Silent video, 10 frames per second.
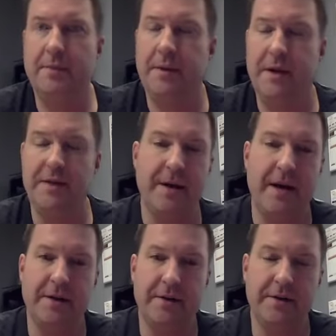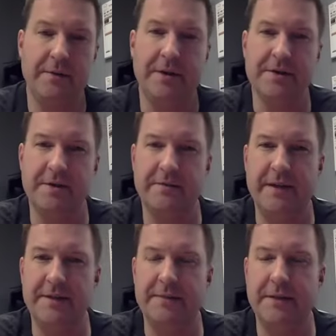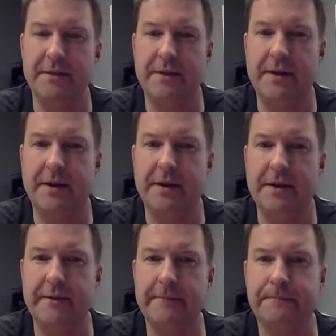pays back on the original investment, I would think. And